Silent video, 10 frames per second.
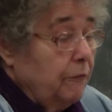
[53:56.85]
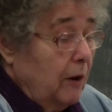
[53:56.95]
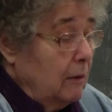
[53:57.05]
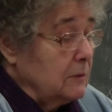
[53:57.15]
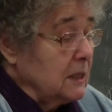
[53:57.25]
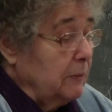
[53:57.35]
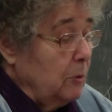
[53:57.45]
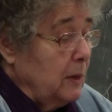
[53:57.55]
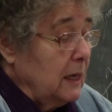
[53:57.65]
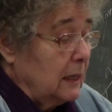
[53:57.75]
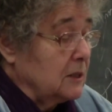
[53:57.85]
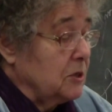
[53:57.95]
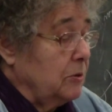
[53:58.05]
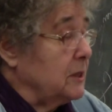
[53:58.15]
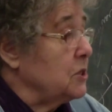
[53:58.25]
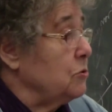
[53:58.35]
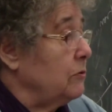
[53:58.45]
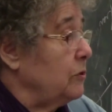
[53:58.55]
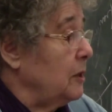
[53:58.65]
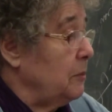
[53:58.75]
from some of the meetings so as
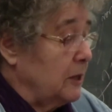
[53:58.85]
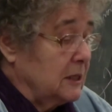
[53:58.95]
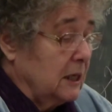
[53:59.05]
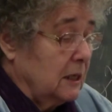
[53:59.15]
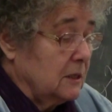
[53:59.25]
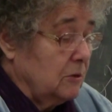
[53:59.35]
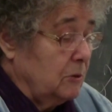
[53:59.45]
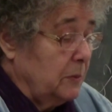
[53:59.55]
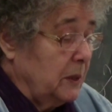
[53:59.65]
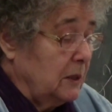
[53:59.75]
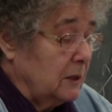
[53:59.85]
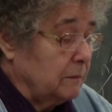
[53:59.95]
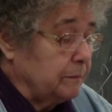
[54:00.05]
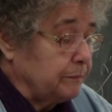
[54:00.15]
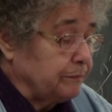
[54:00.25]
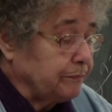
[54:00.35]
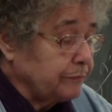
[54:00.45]
to avoid pressing his own opinion.